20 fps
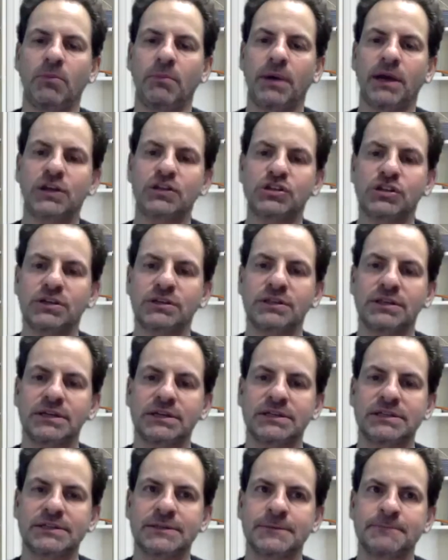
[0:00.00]
much in
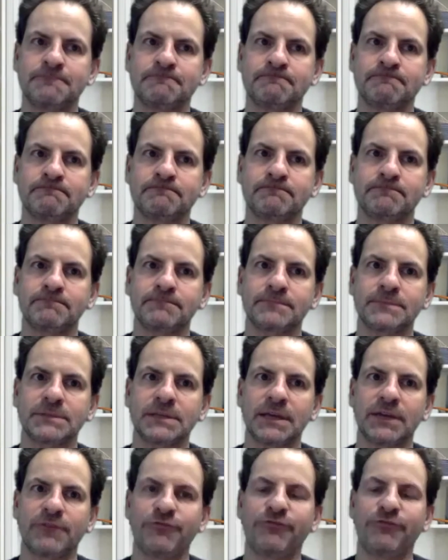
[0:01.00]
this
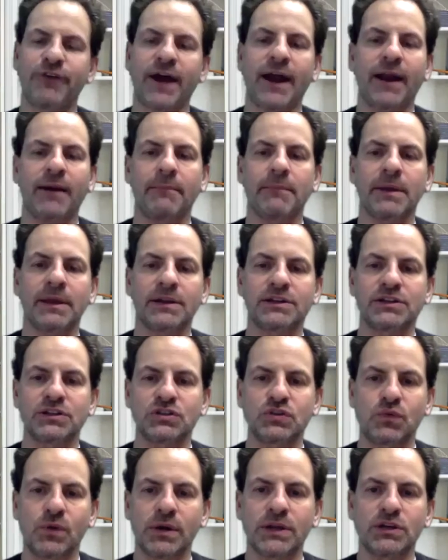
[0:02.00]
environment in
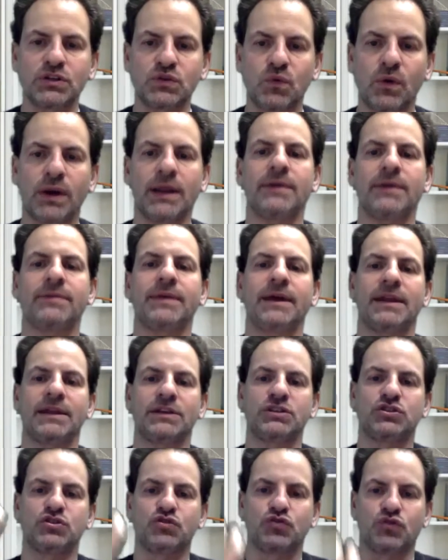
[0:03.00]
2020 that
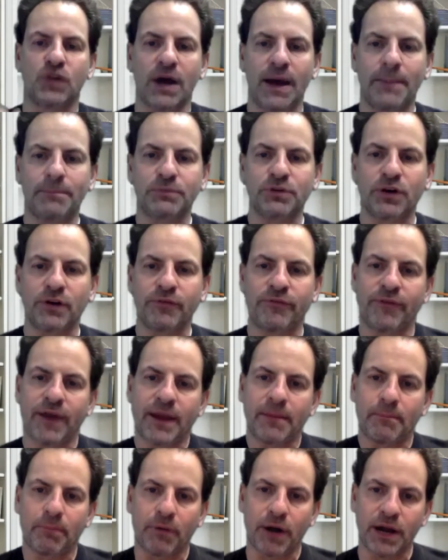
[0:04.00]
has dropped our
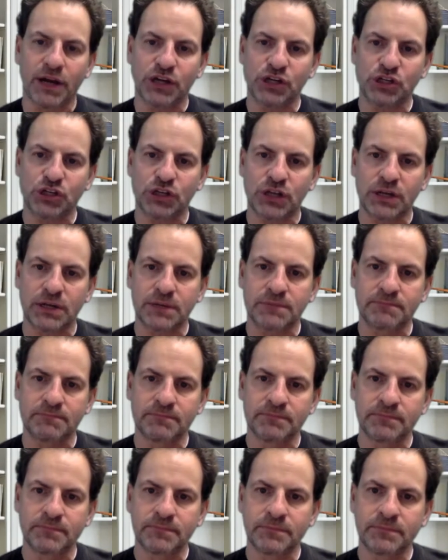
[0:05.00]
vibration,
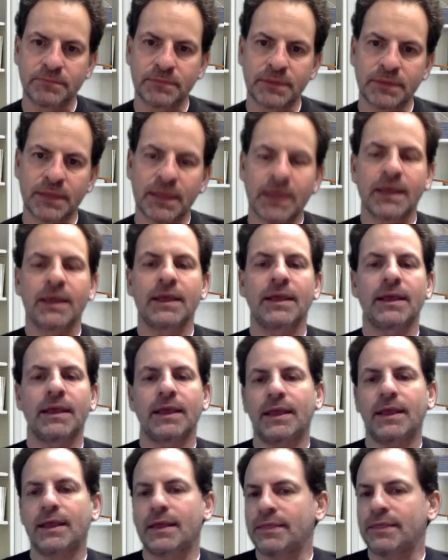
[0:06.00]

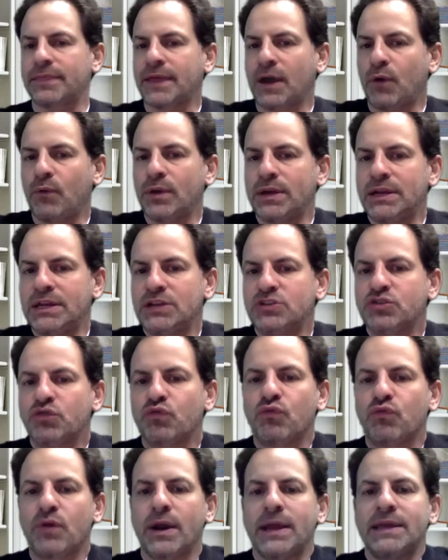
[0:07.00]
that we need to
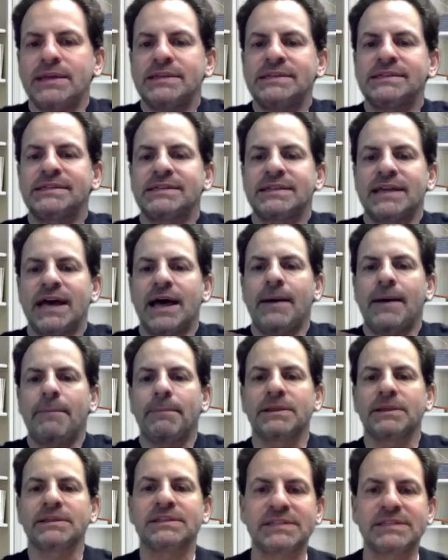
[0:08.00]
raise it
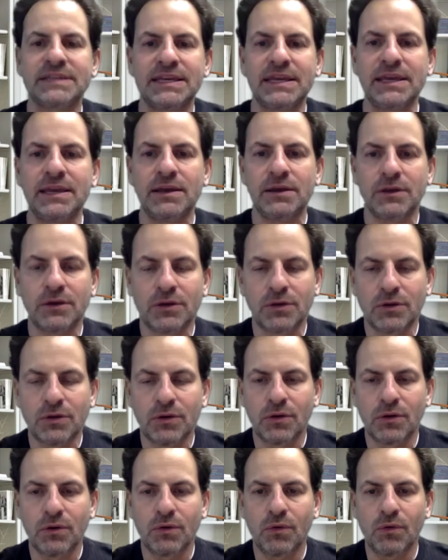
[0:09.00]
up and see,
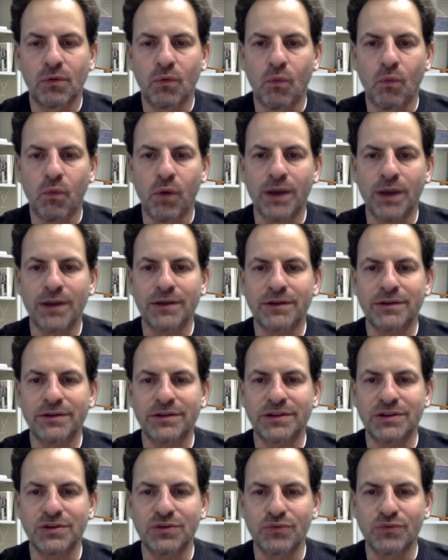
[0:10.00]
what
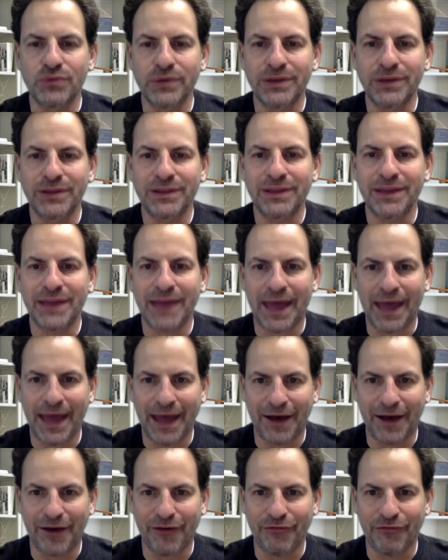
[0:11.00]
do you really
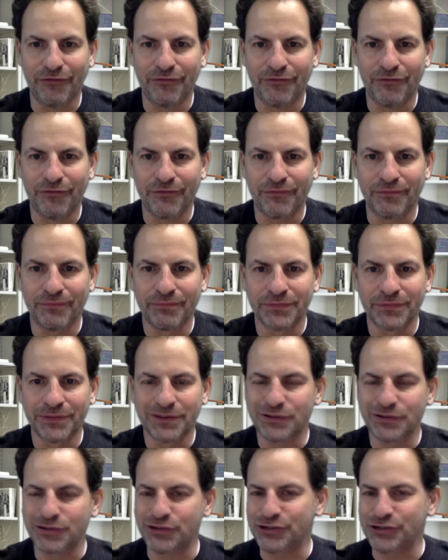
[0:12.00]
have?
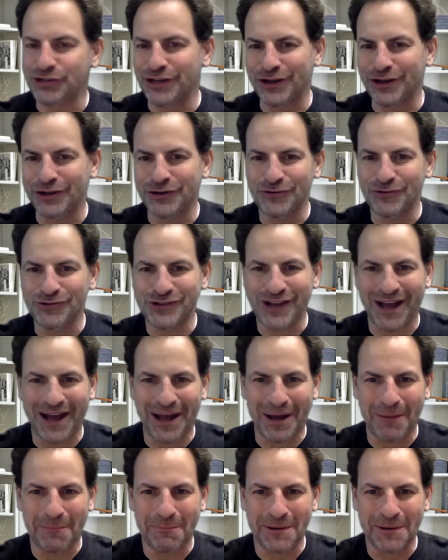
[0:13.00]
Did you get a new job?